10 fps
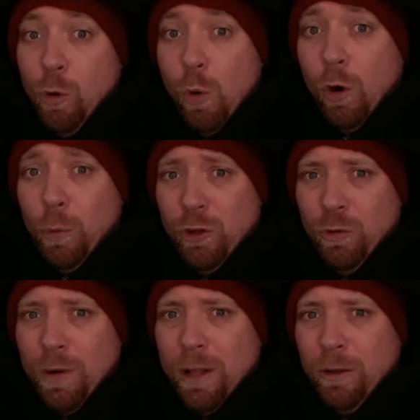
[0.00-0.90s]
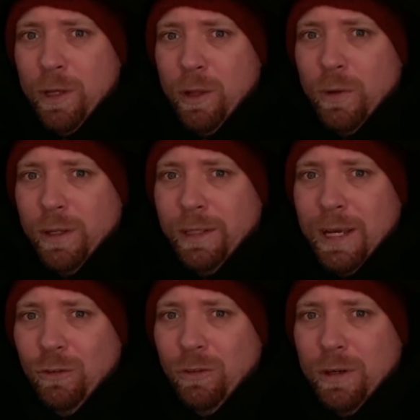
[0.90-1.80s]
Or would you rather be the one
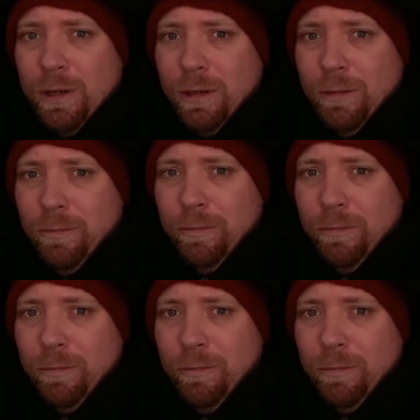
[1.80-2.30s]
tested on?